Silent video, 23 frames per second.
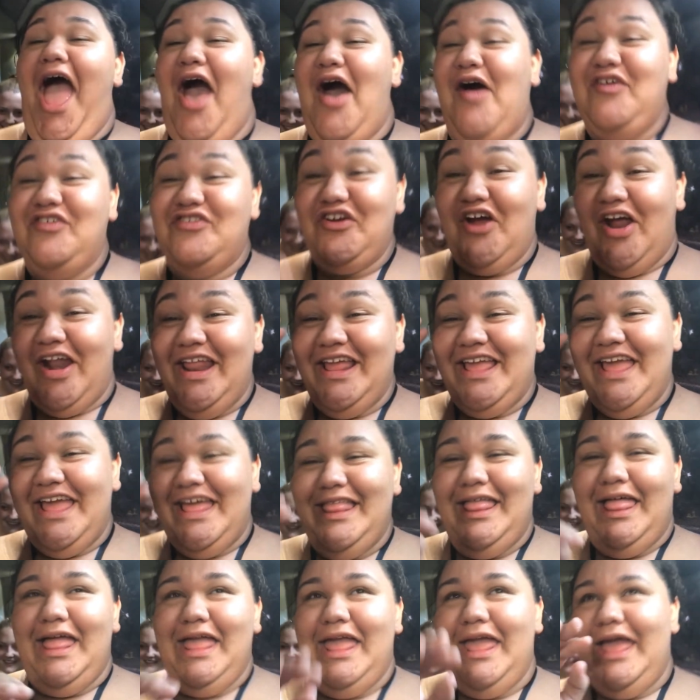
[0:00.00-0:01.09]
I was trying to get
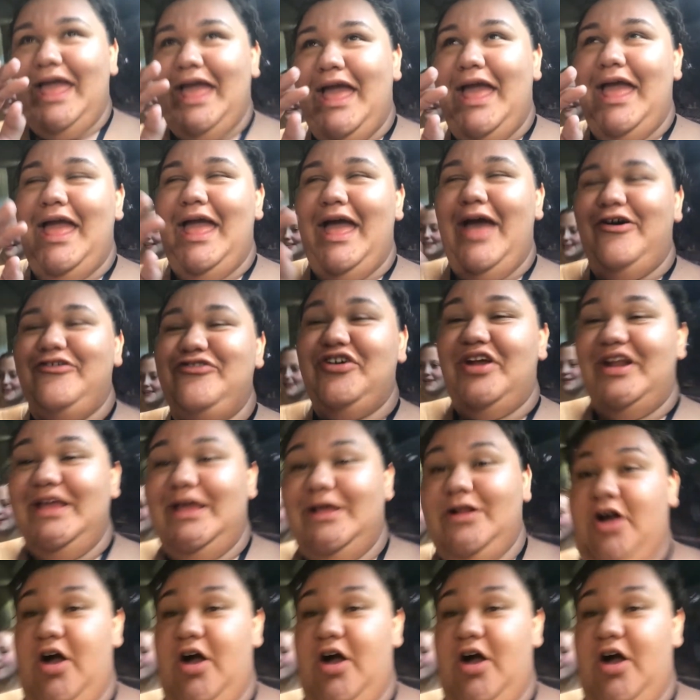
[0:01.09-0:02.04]
like, I was trying to get